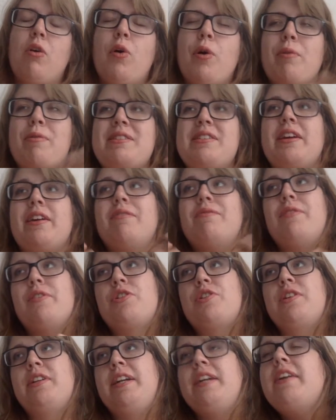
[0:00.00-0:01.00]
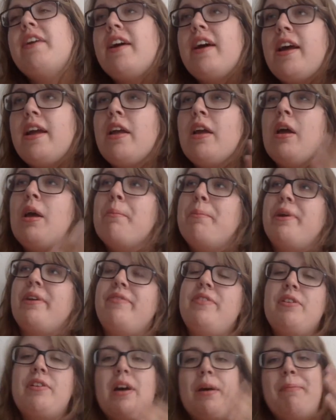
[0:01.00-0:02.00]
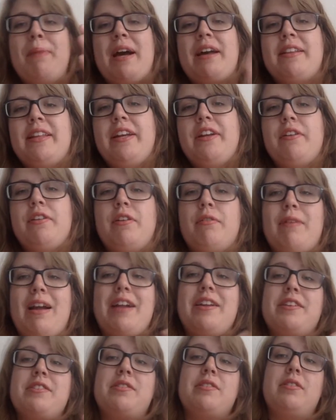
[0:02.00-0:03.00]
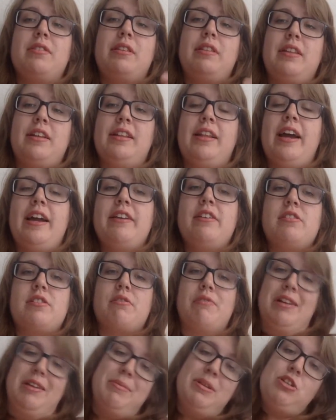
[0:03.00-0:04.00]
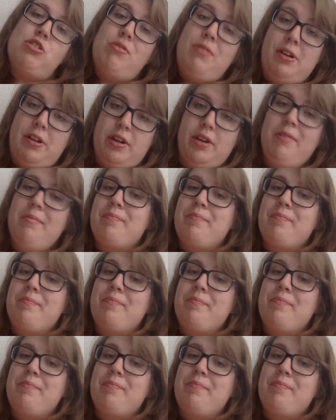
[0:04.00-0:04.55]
Or we say, unfortunately not, but if you come back later, the line is going to be shorter.